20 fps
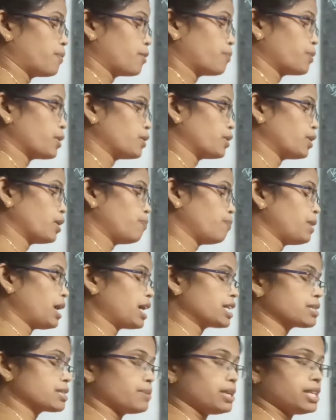
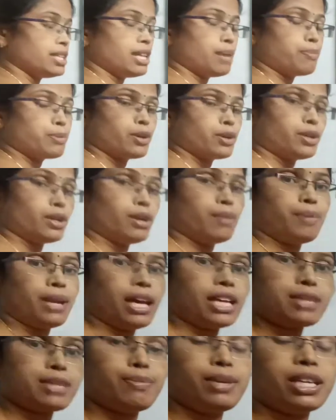protoplasm, in the protoplasmic
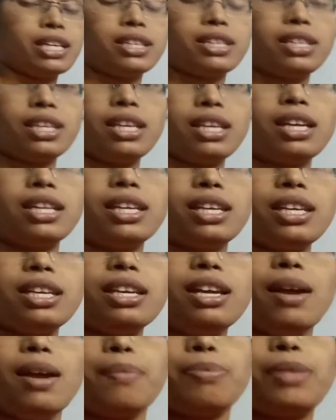
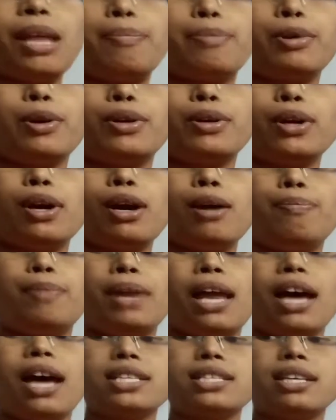theory, the
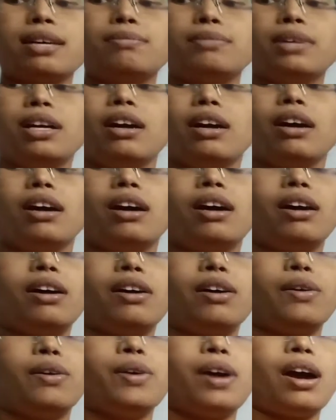protoplasm,
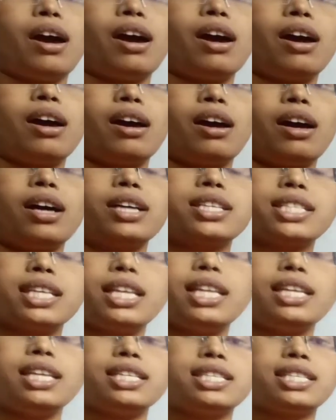
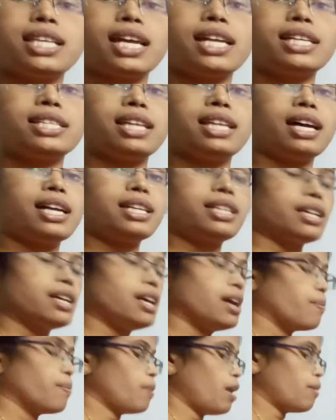Huxley said that
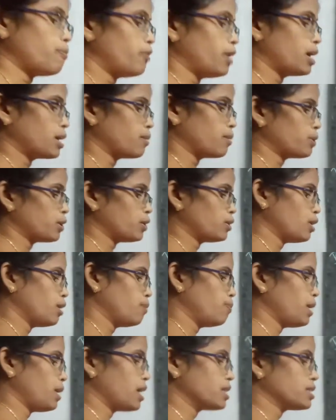the
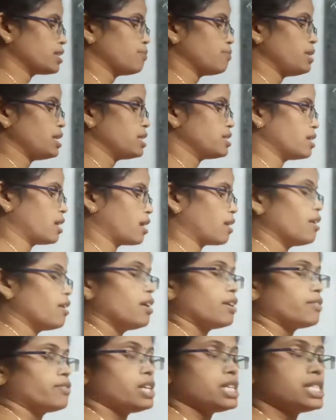protoplasm is the
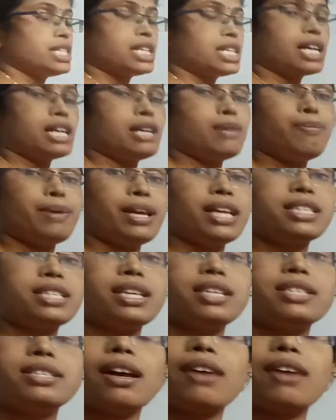physical basis